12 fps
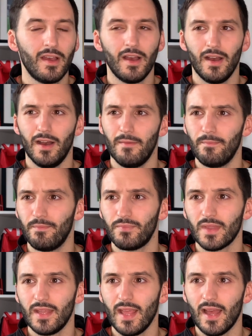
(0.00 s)

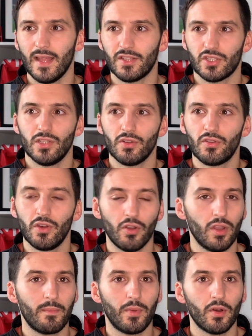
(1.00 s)
it just looks good
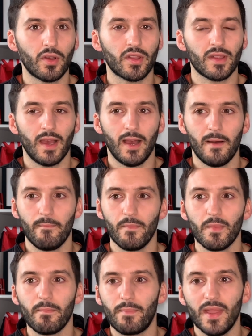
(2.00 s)
on the books.
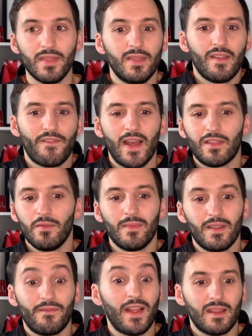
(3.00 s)
But the fact of
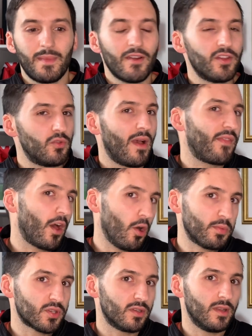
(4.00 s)
the matter is you have that
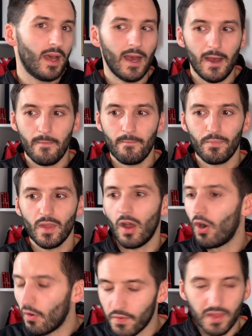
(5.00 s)
option.
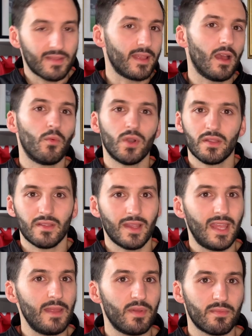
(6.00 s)
Obviously, I want us to
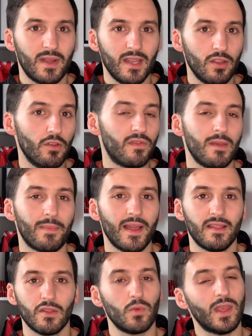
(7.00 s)
keep as many youth team
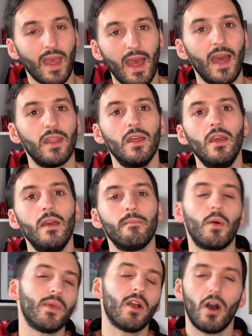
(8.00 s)
players as we can,
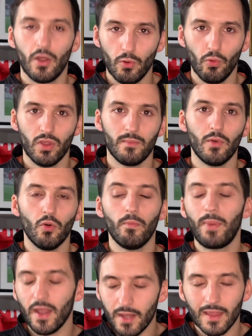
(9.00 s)
but we can't hoard them all.
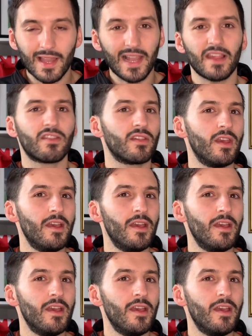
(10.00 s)
But nonetheless,